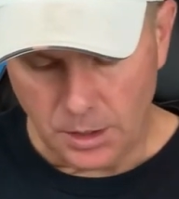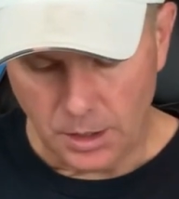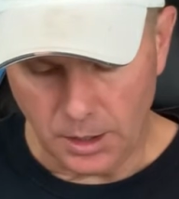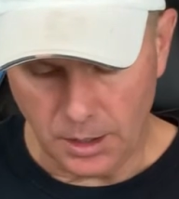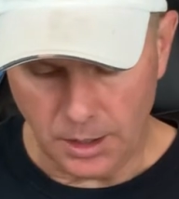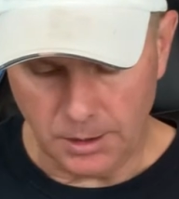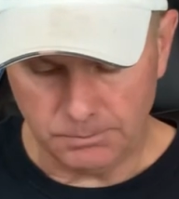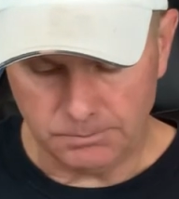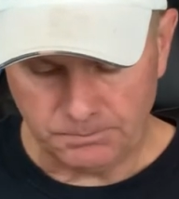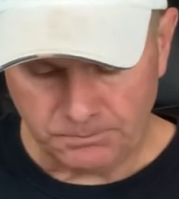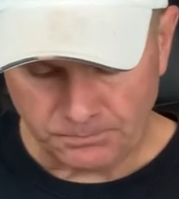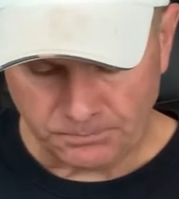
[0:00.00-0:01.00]

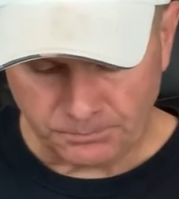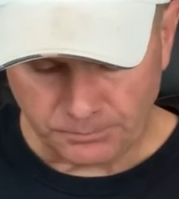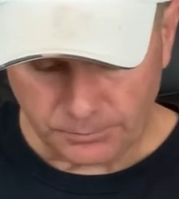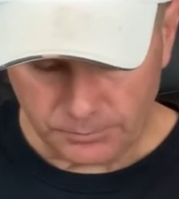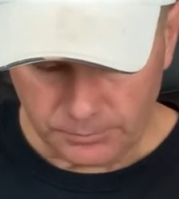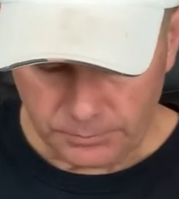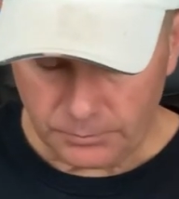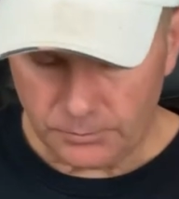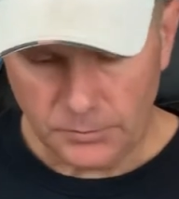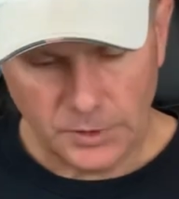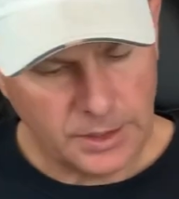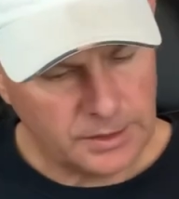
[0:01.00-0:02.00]

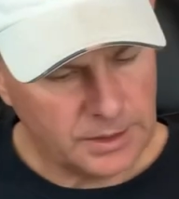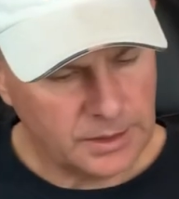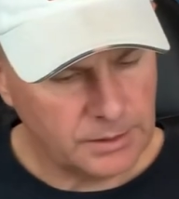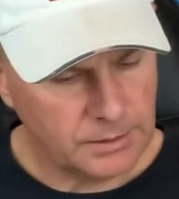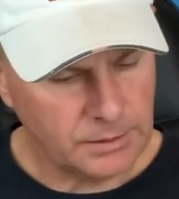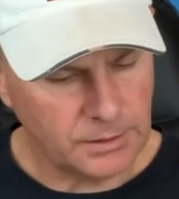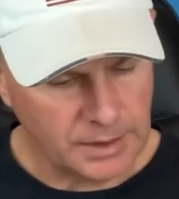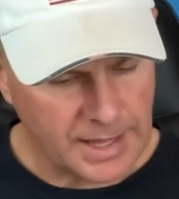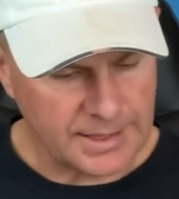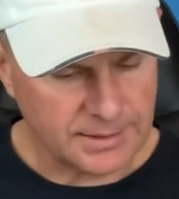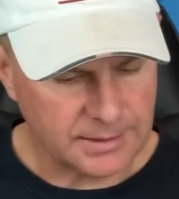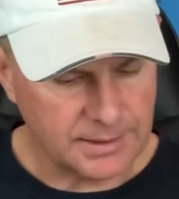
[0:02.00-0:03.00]
And then the
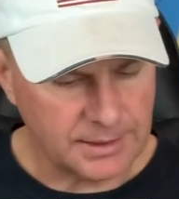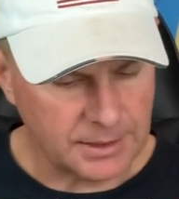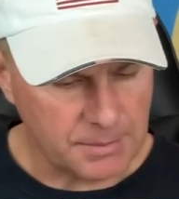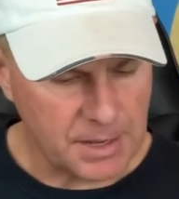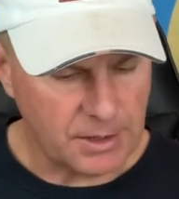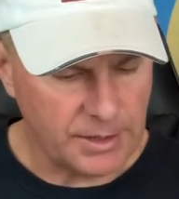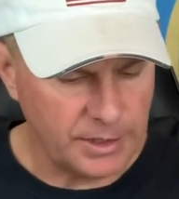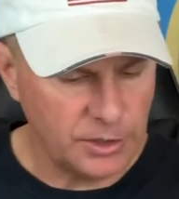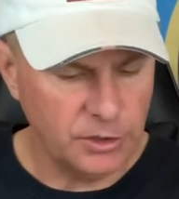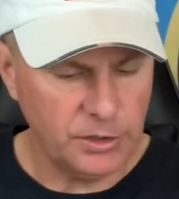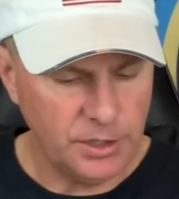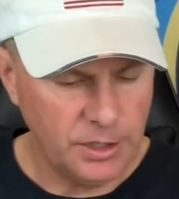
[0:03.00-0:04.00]
last thing about a
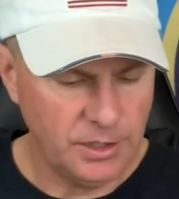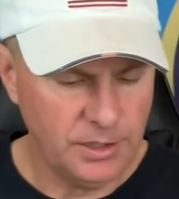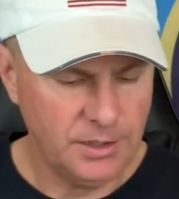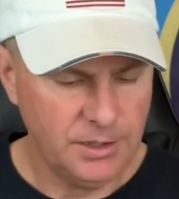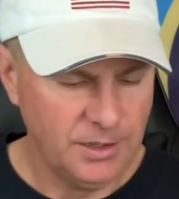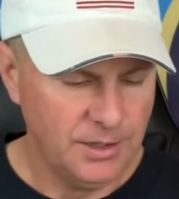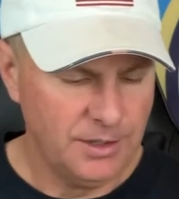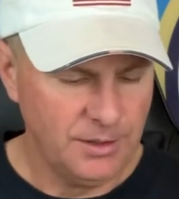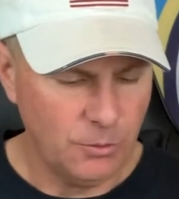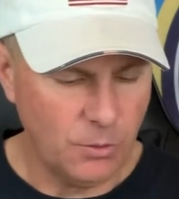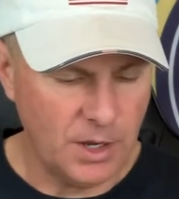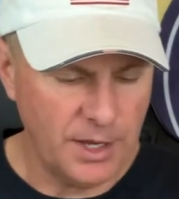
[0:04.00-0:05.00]
good
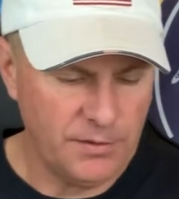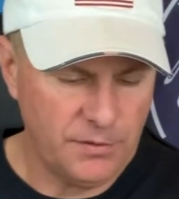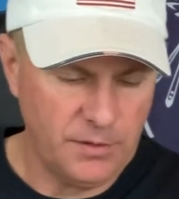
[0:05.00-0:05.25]
wife,